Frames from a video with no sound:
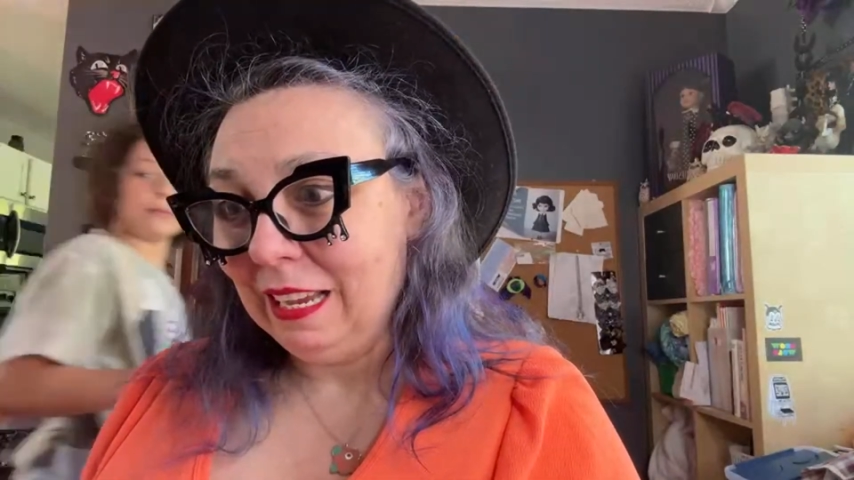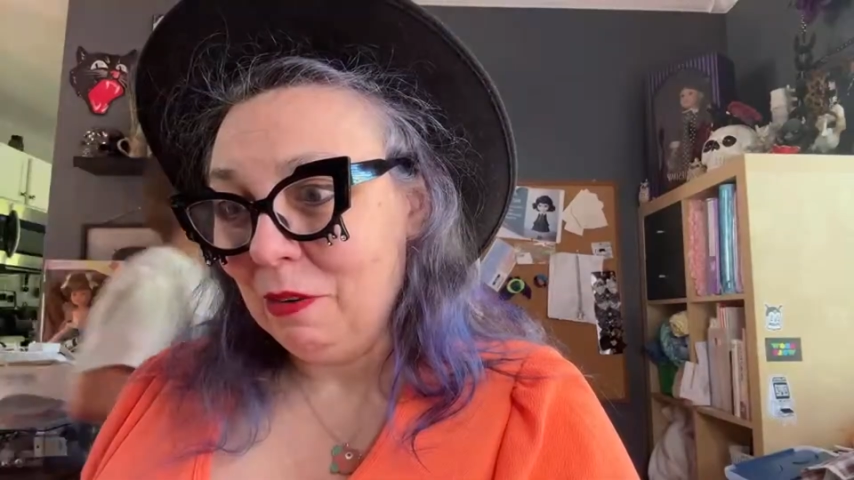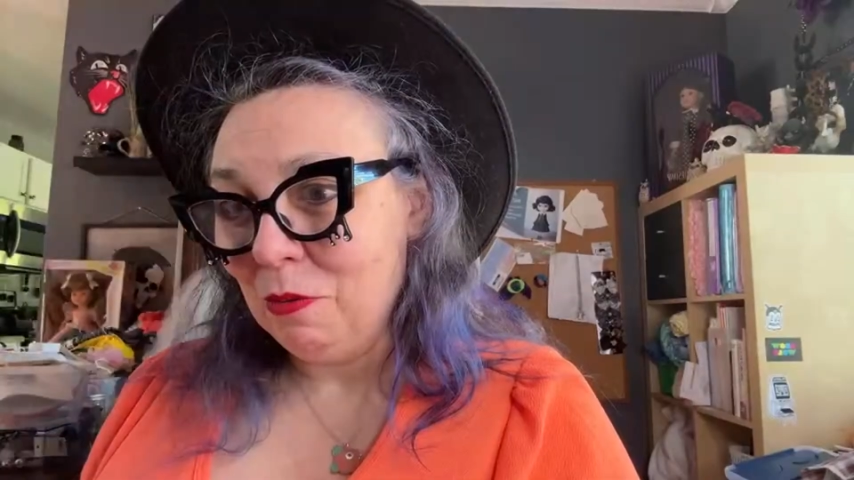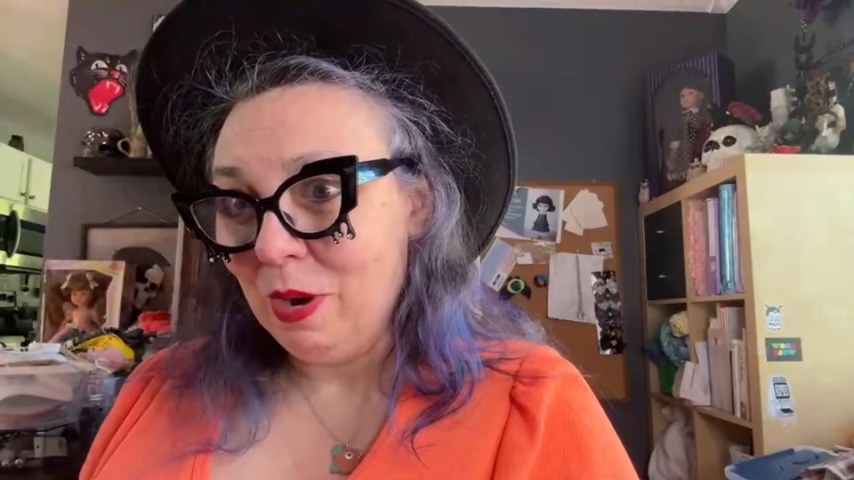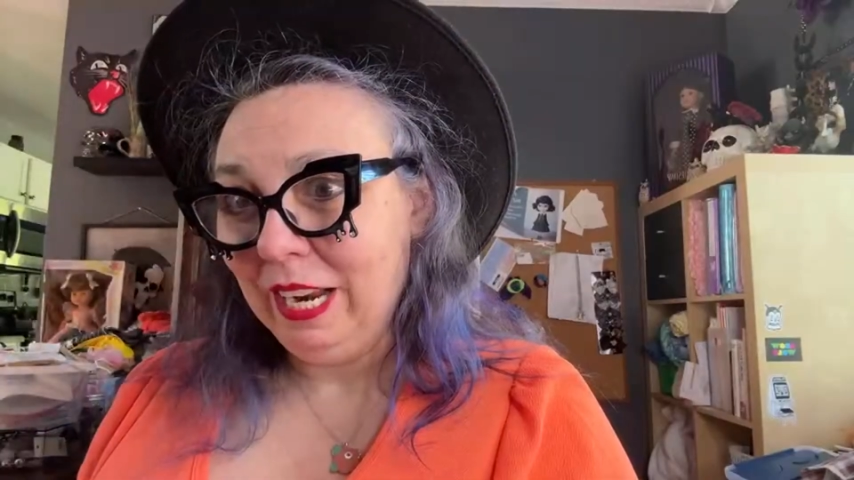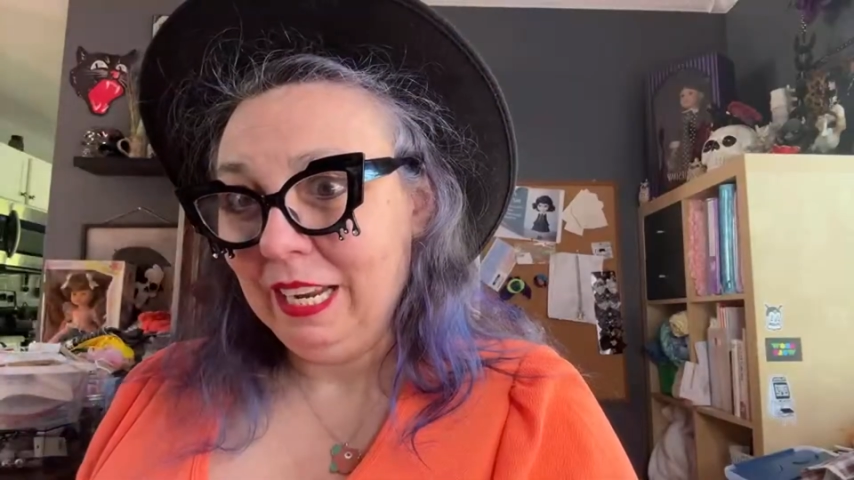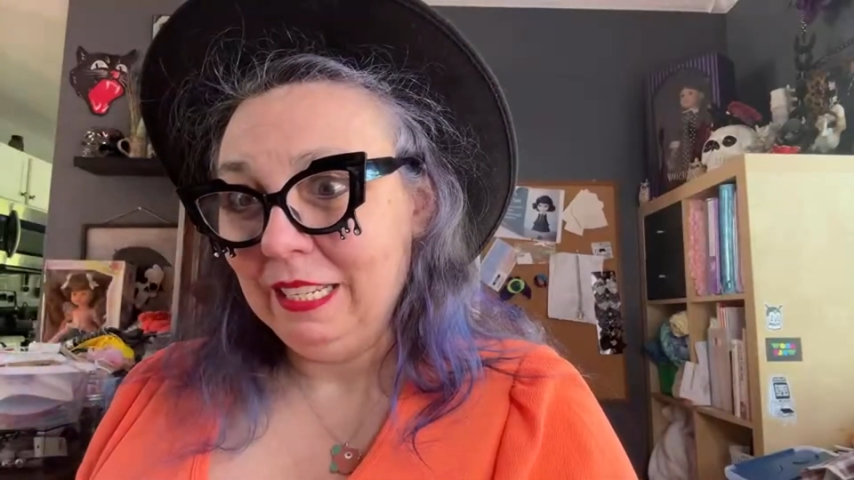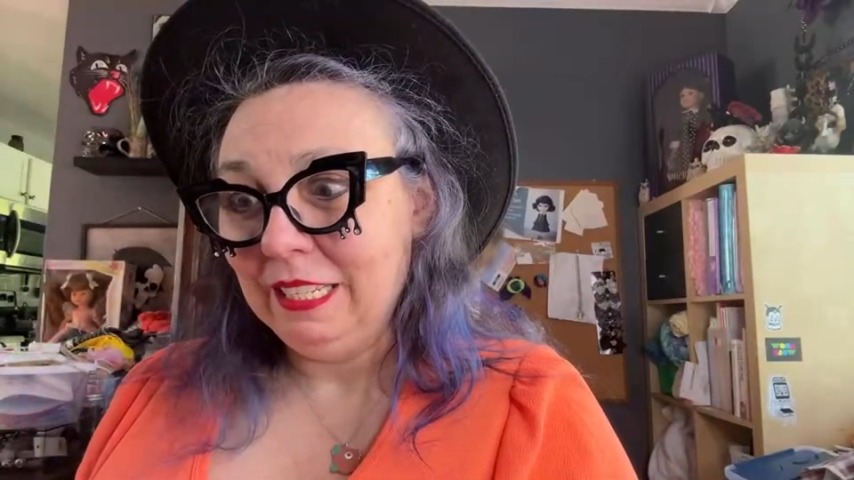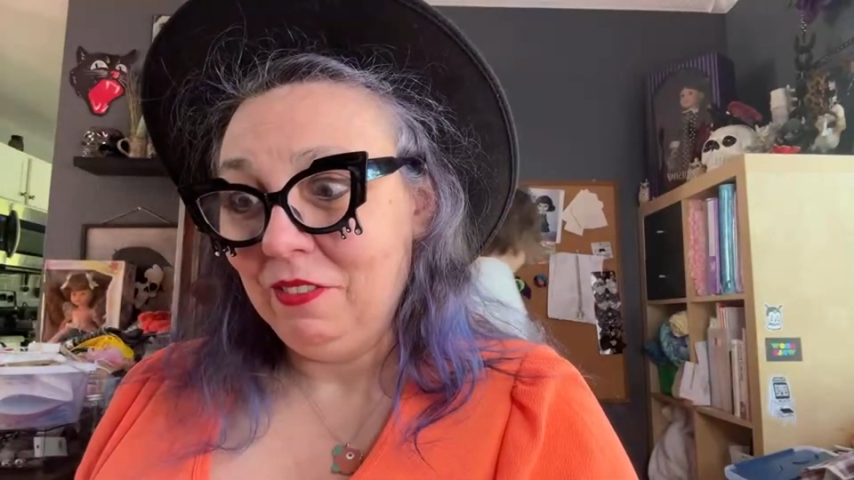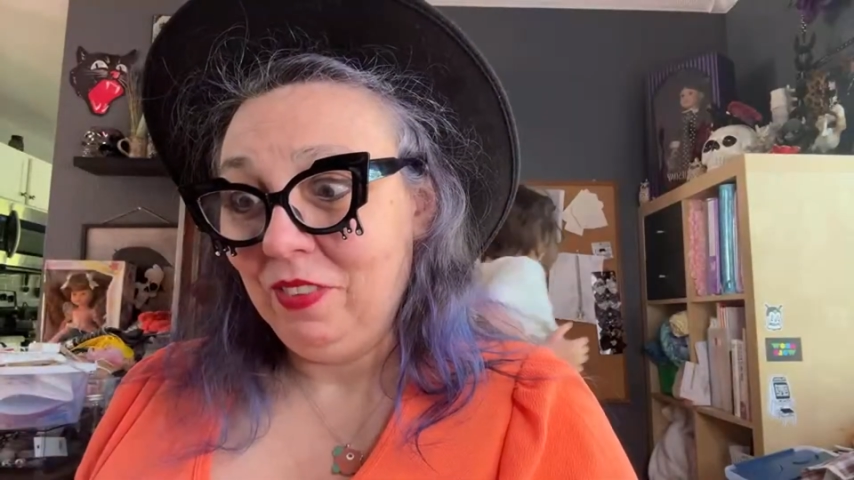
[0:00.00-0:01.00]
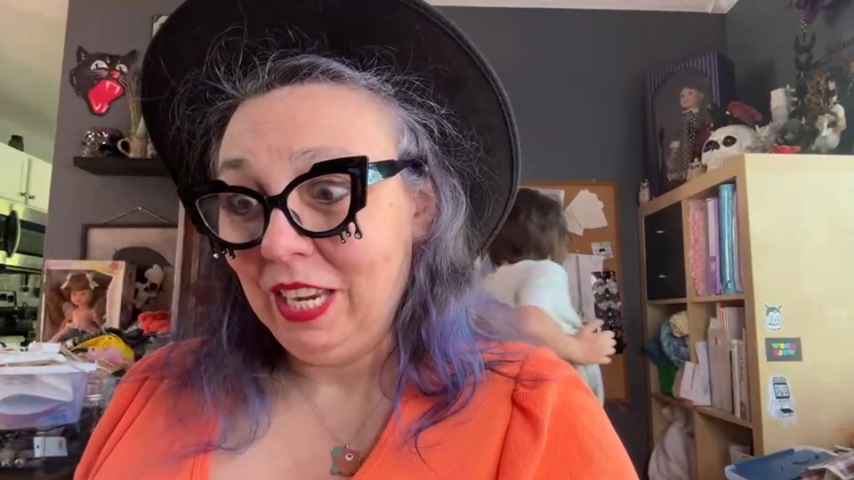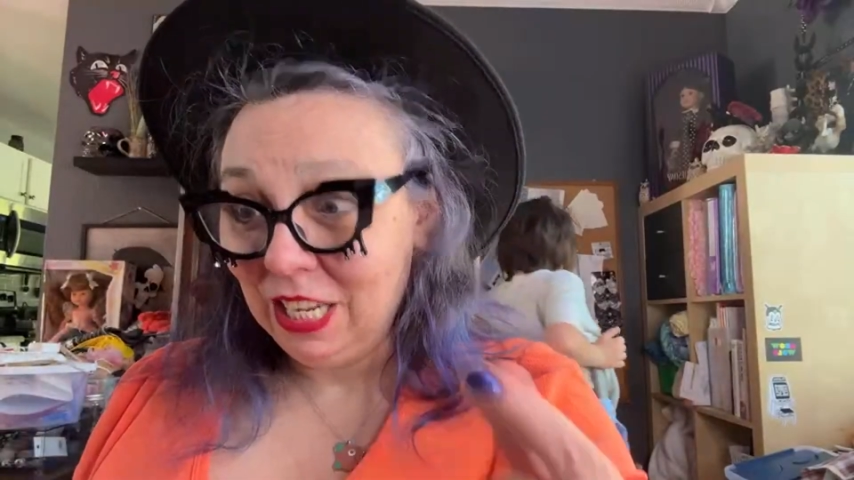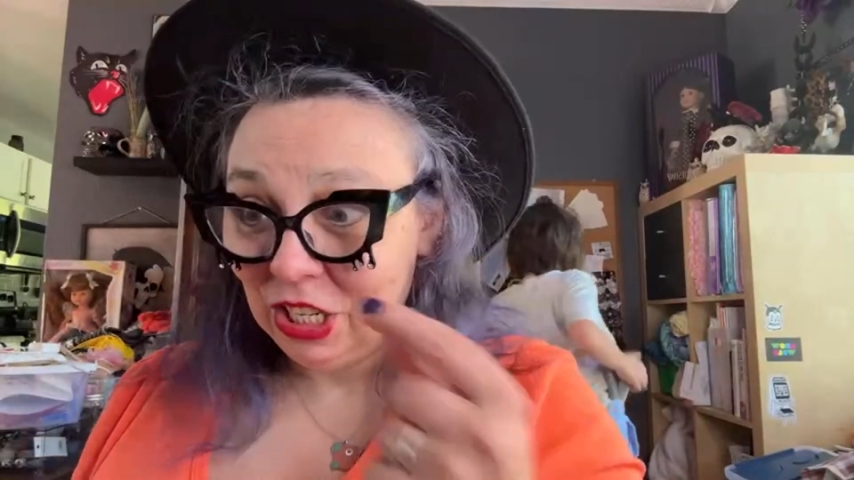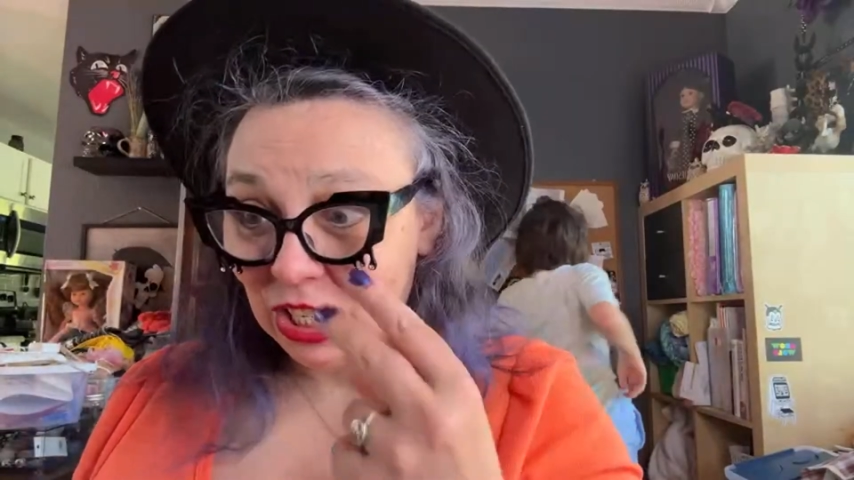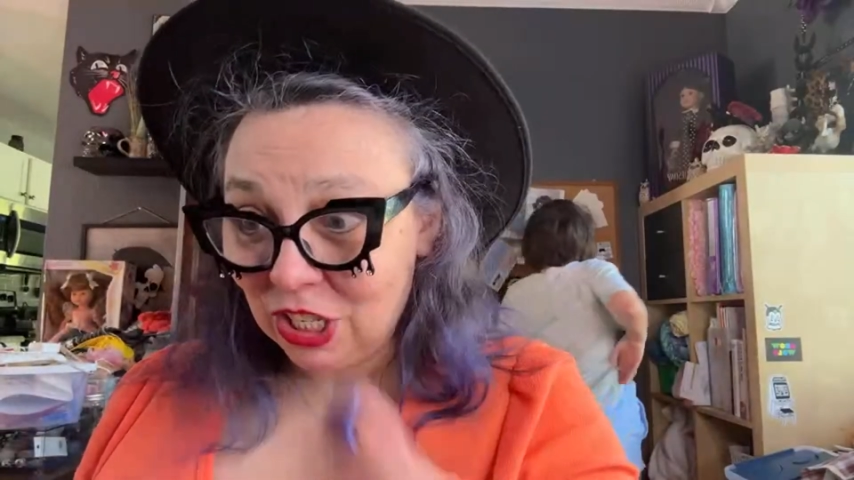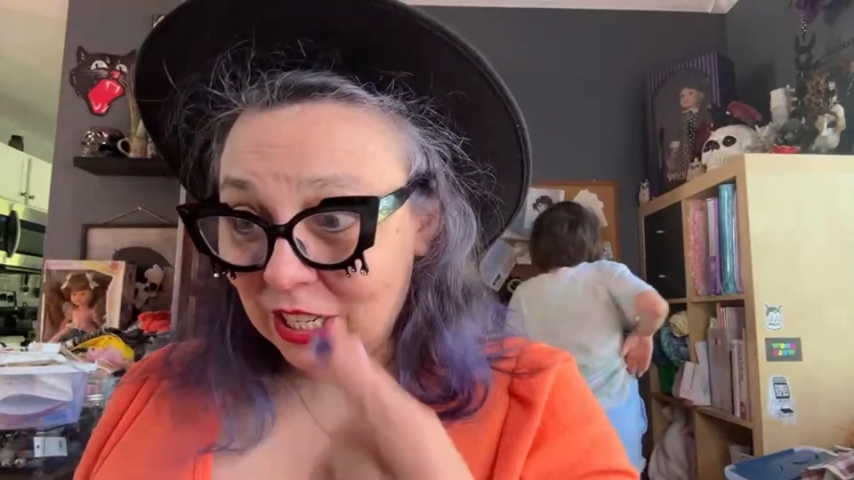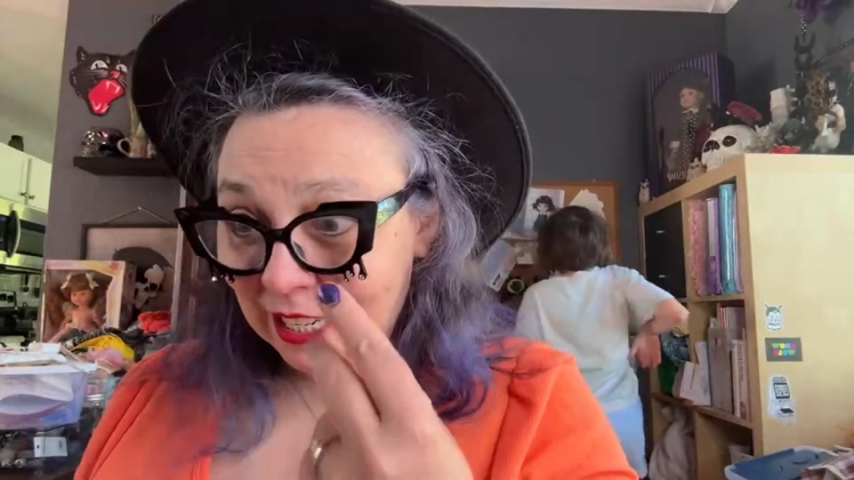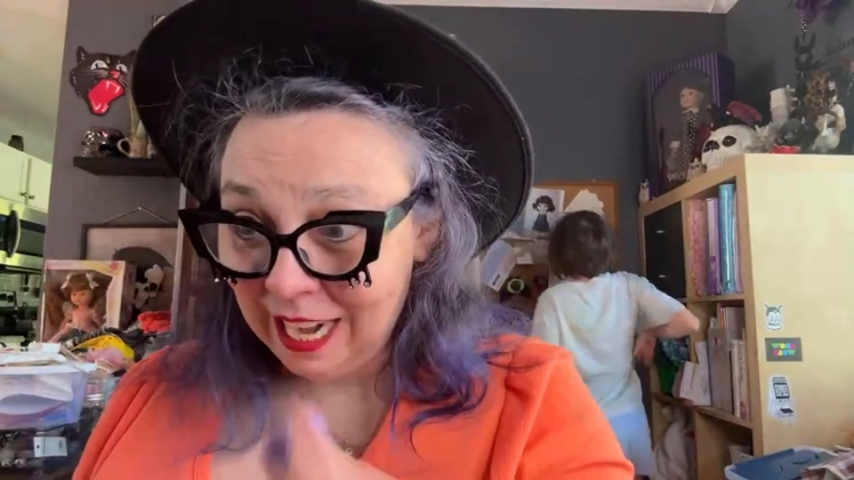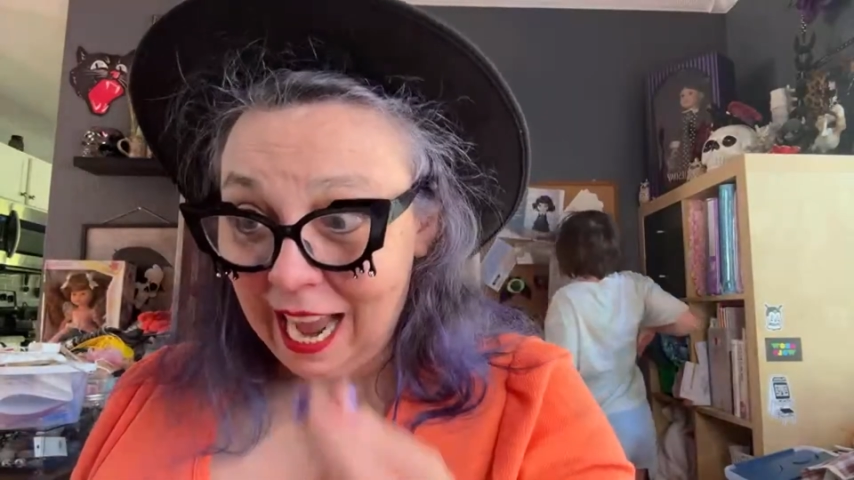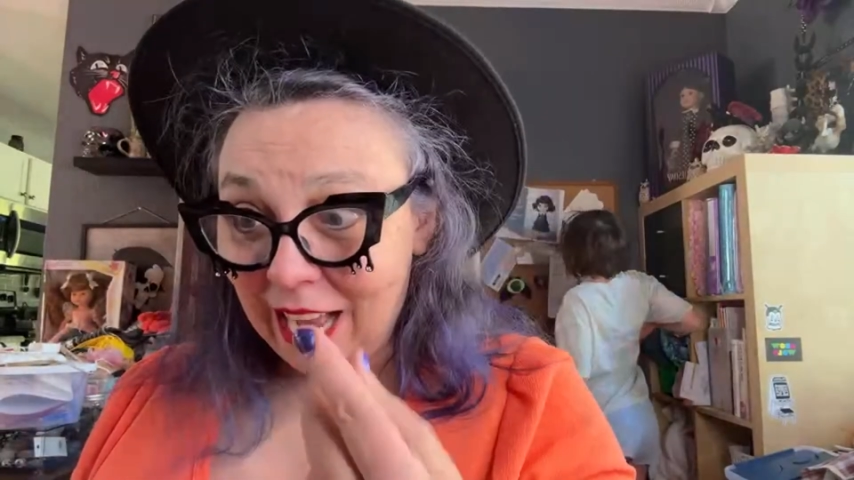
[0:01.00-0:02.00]
wanting it to finish
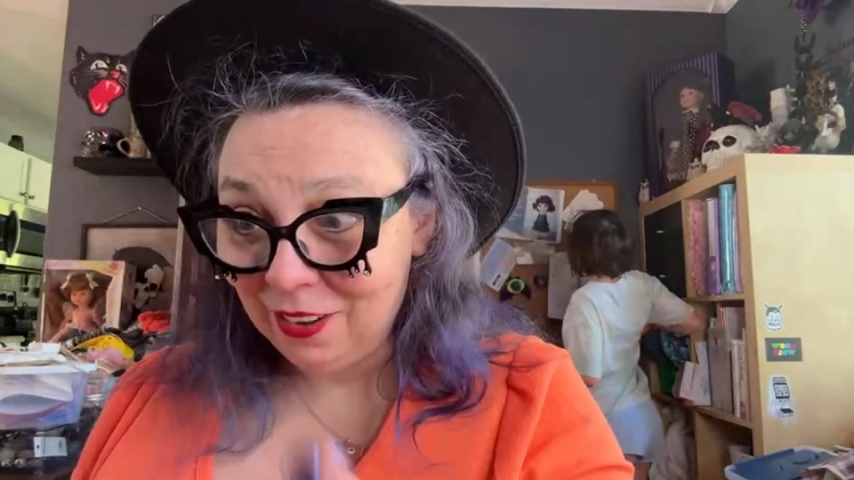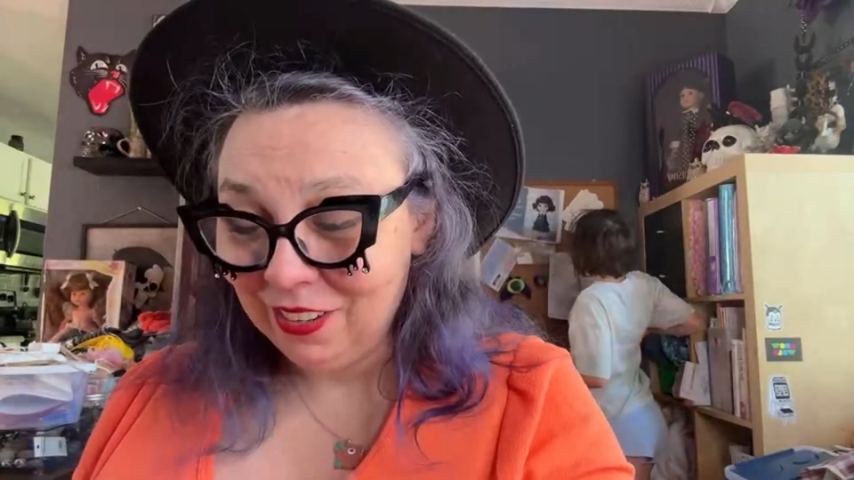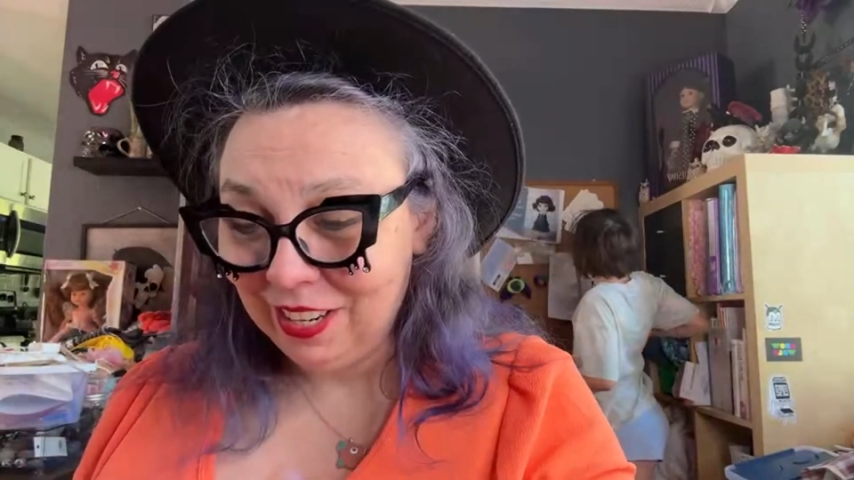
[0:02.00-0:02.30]
now,